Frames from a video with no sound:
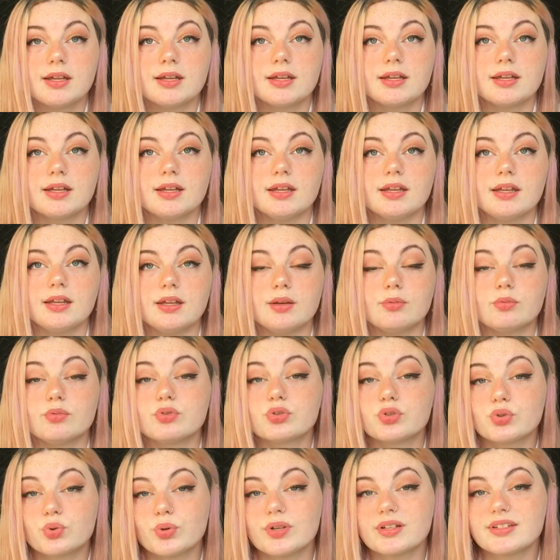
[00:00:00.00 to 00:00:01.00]
he was
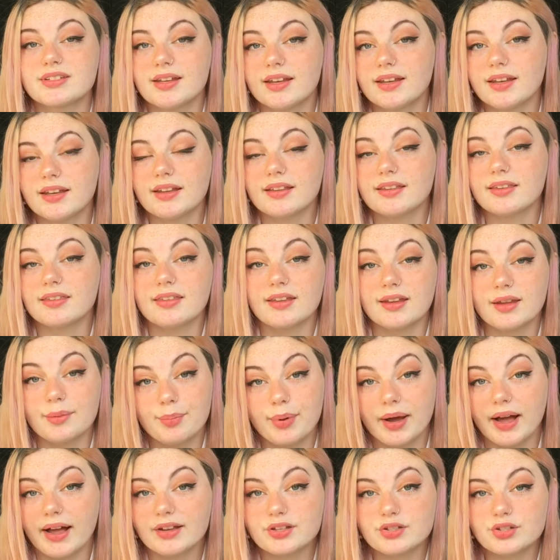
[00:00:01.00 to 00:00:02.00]
so excited that he
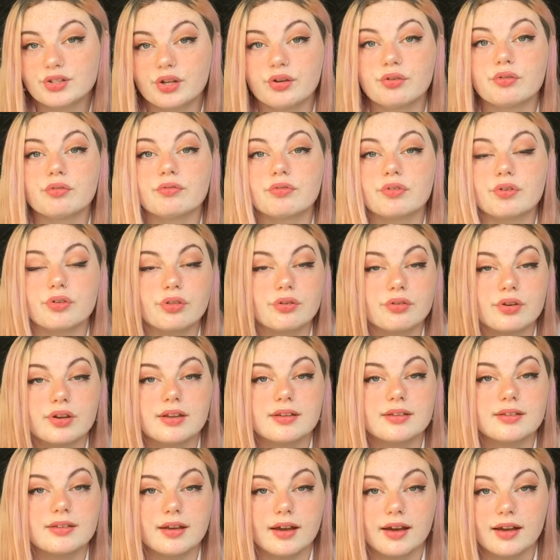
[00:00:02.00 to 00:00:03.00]
passed out for 3
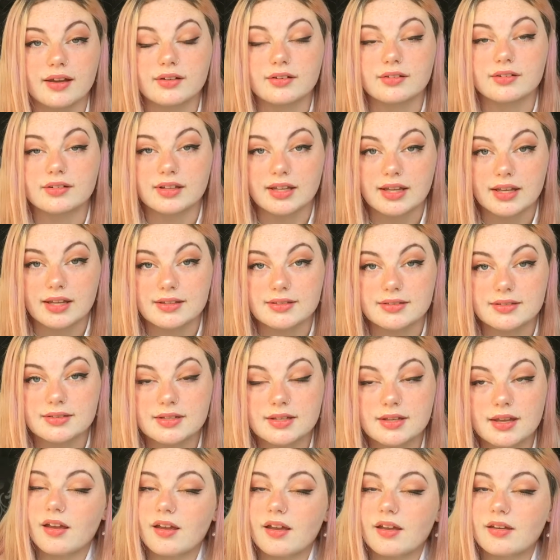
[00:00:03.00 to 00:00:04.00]
entire days.
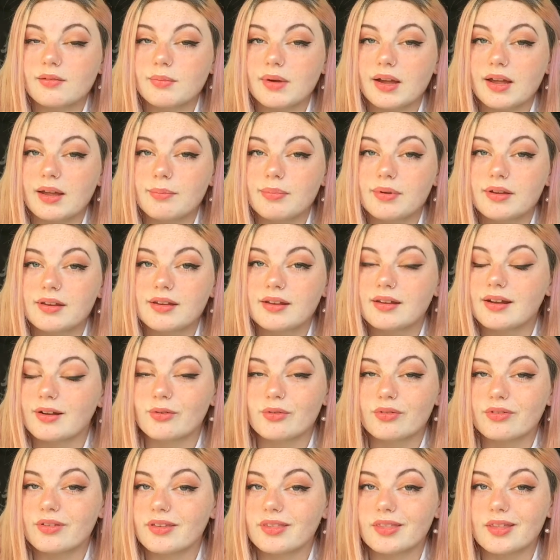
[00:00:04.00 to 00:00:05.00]
In my opinion, I
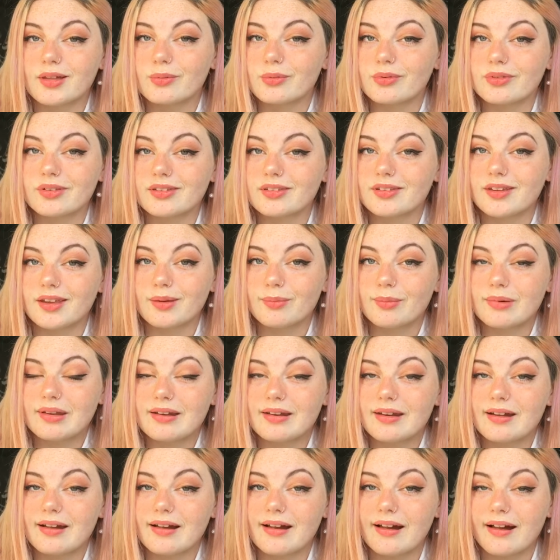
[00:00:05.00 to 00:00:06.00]
don't think that was
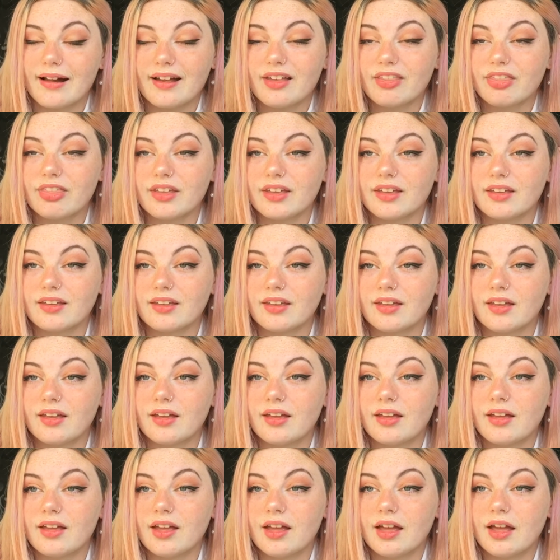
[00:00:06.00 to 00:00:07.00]
excitement. I think
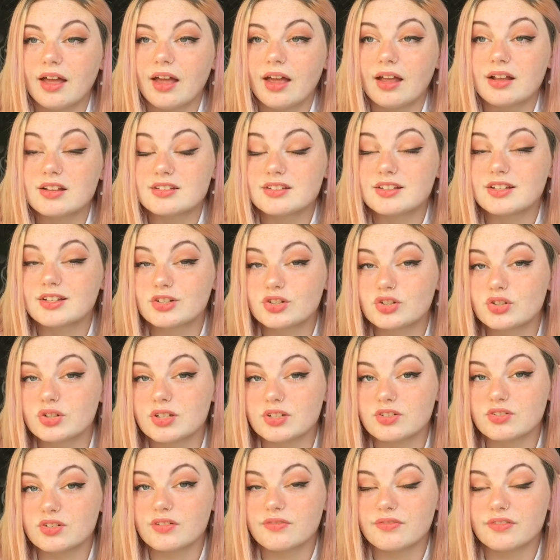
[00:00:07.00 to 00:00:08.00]
it's literally
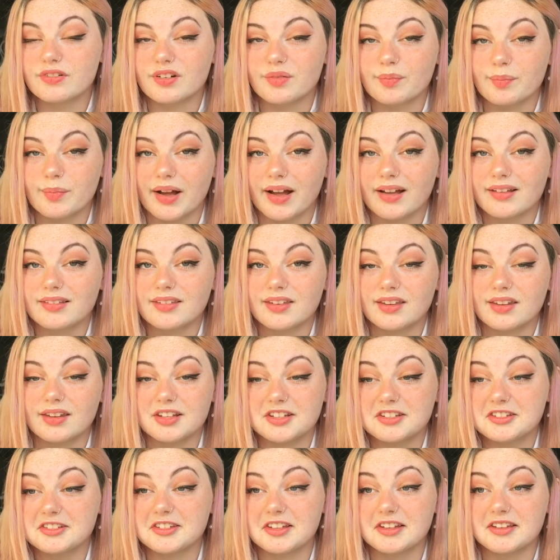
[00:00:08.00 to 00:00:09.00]
driven him mad, and he
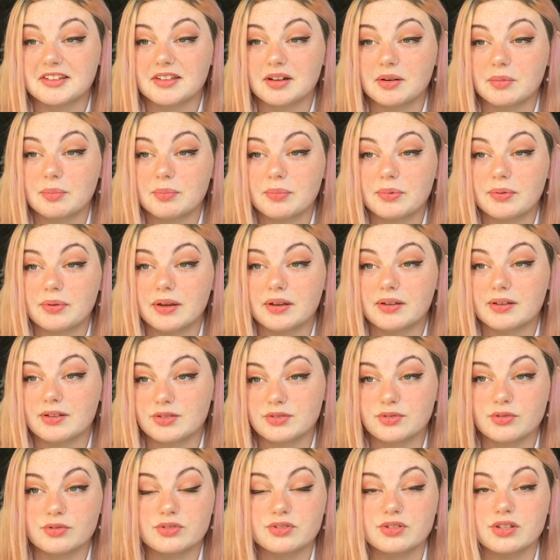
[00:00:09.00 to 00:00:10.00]
stayed up and he's
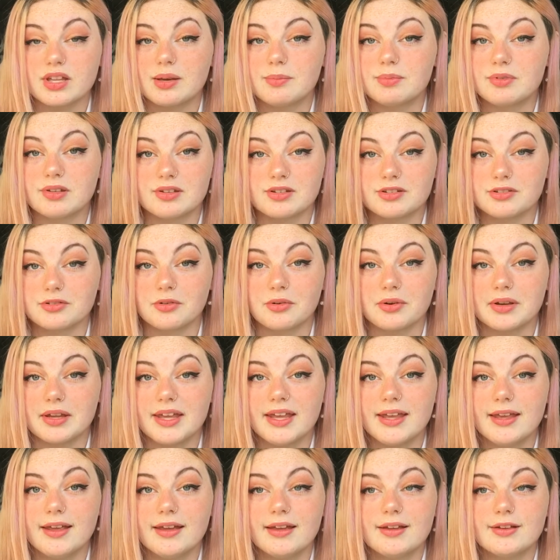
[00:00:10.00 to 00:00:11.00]
not slept and he's not
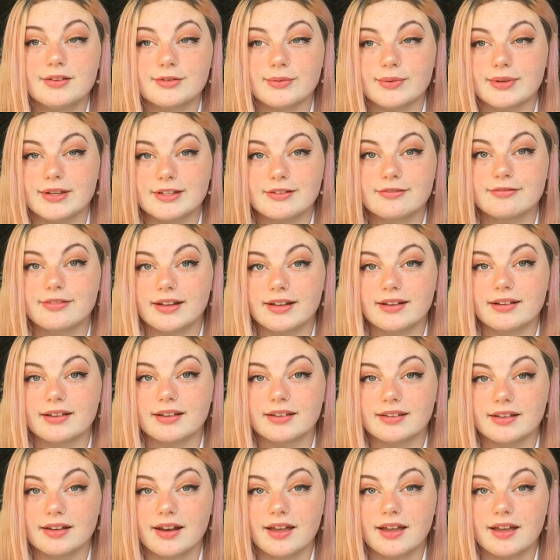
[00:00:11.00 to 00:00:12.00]
ate. So when he's finally
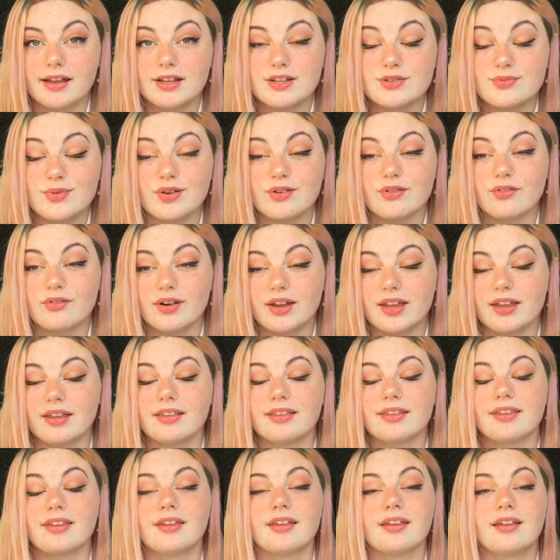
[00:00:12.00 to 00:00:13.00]
done it, he's went,
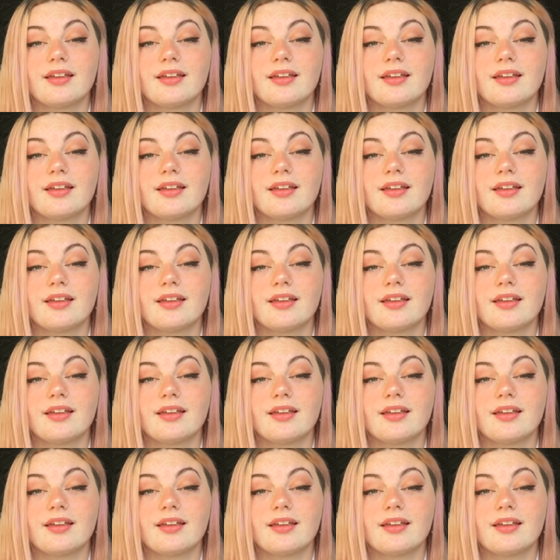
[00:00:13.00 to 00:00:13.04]
right,